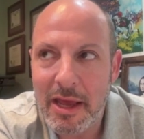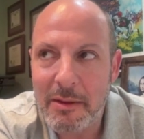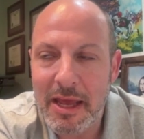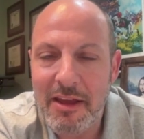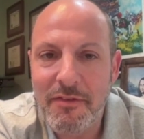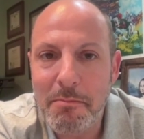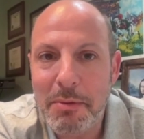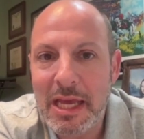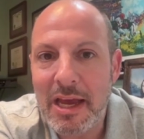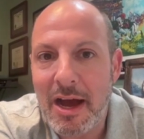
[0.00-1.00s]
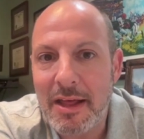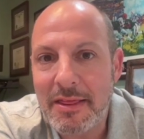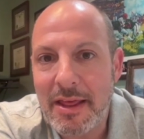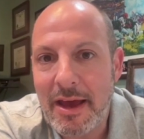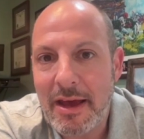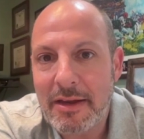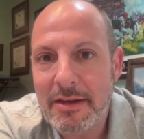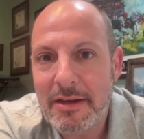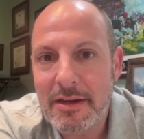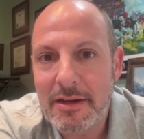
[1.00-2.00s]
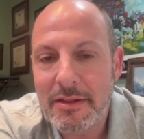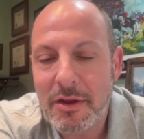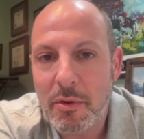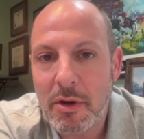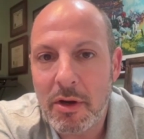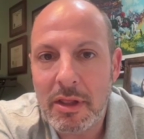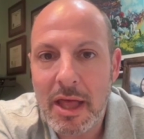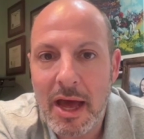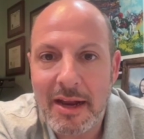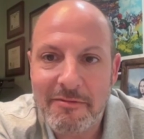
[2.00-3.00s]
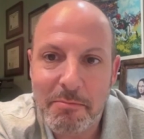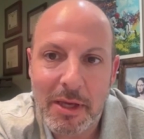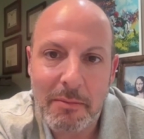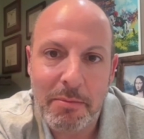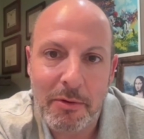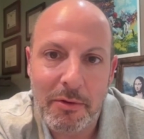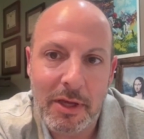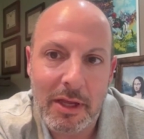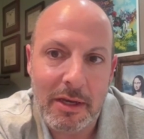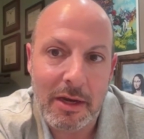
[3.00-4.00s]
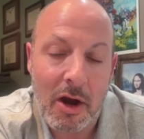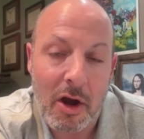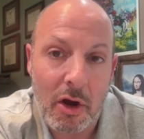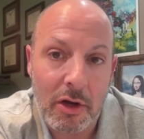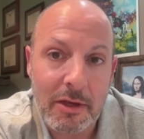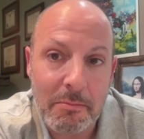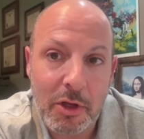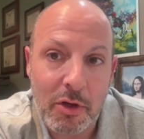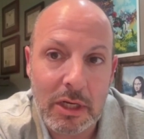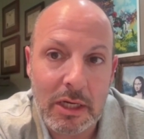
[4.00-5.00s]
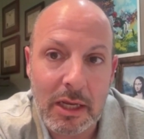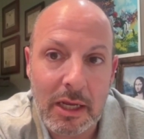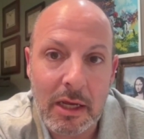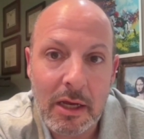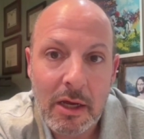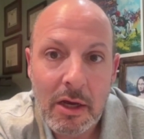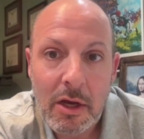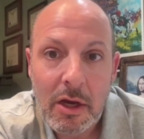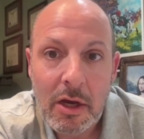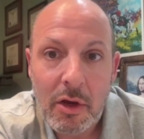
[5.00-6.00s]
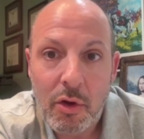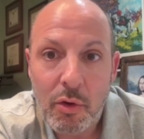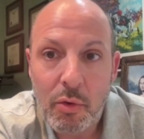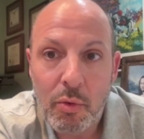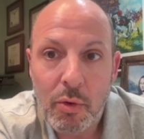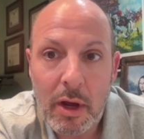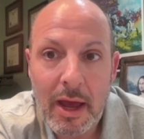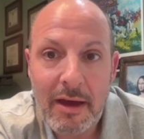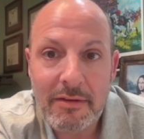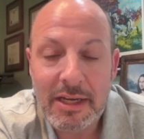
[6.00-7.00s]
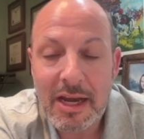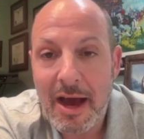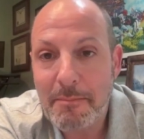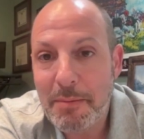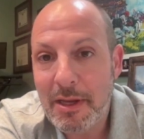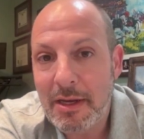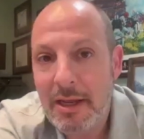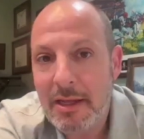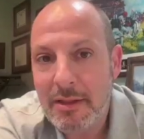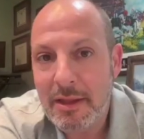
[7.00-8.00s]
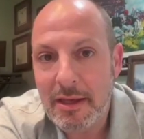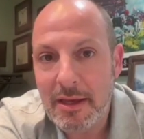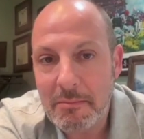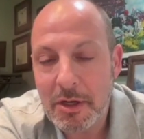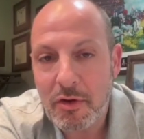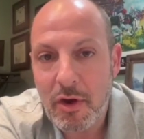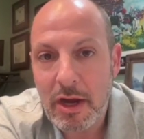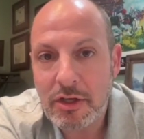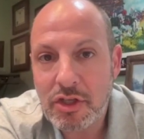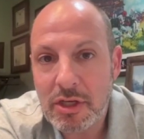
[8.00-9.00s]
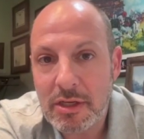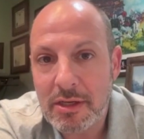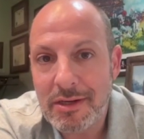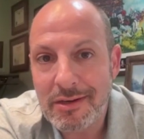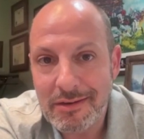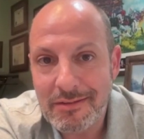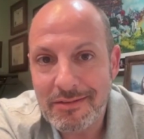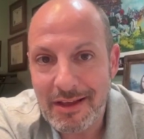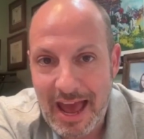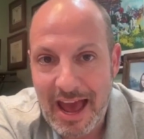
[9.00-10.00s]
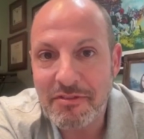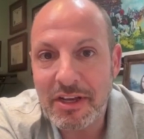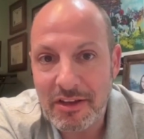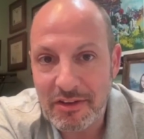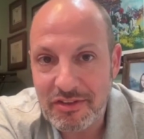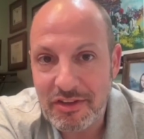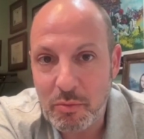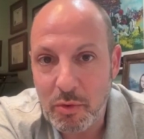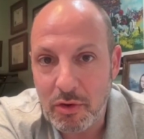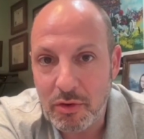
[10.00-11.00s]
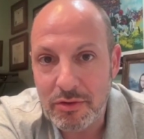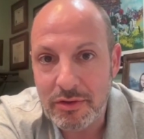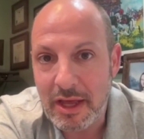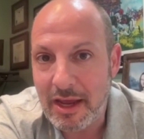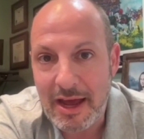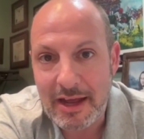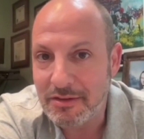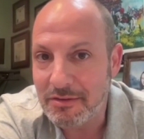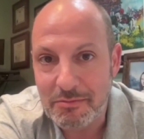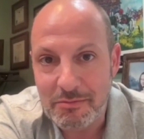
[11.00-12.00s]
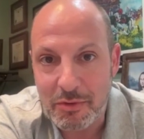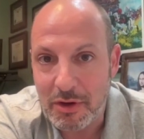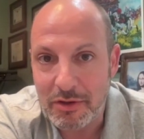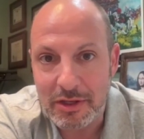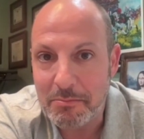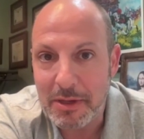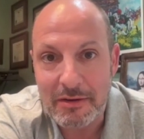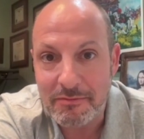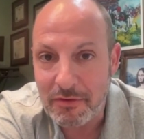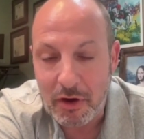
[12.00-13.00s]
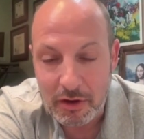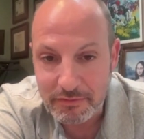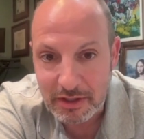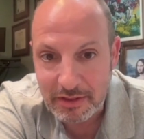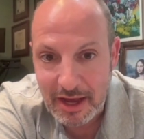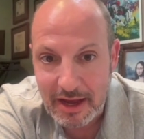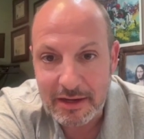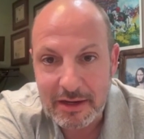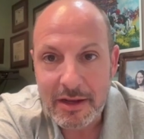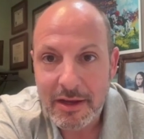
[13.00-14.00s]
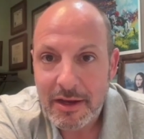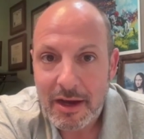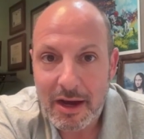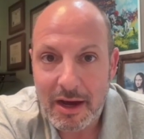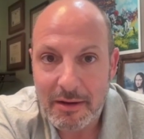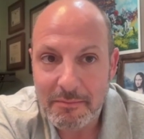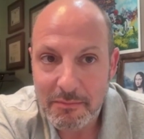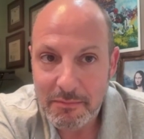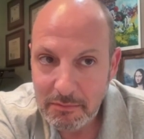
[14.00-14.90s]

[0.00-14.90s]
even beyond that, there were a lot of people in our community who had not been in the immigration advocacy world. They hadn't really been involved in that. Um,